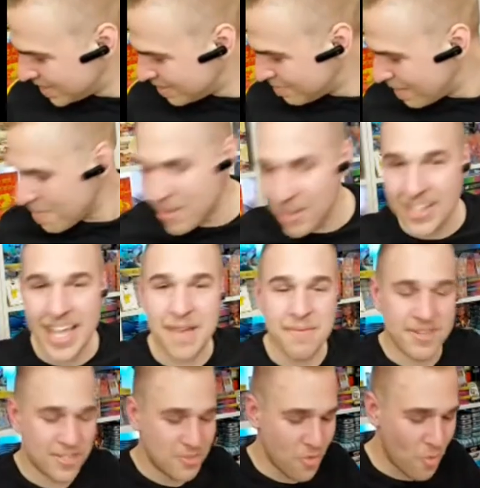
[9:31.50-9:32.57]
My middle name
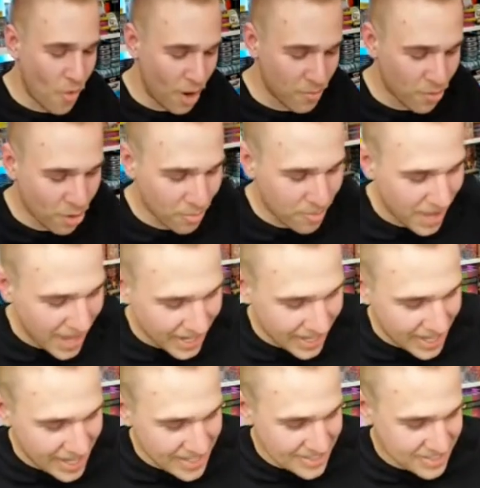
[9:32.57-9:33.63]
is One More Pack,
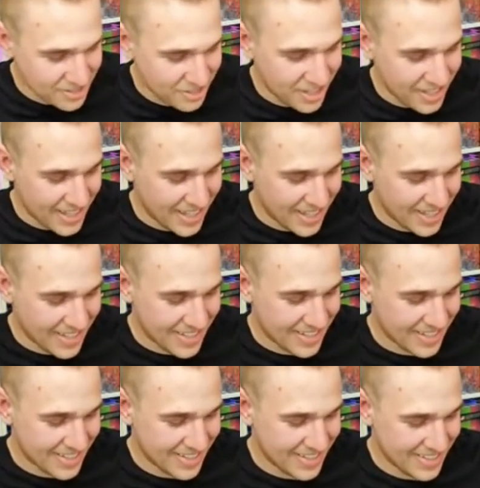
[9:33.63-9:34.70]
guys? What do you think?
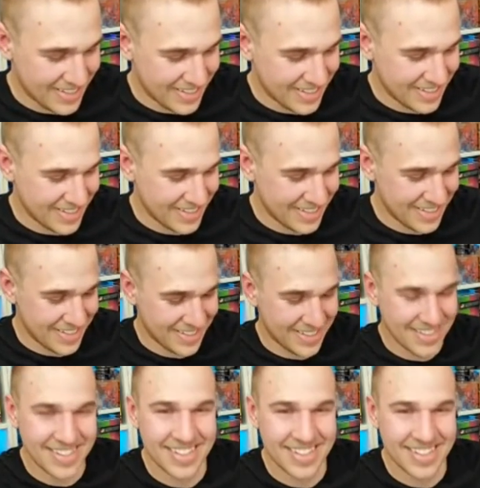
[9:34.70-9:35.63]
One More Pack, that's it.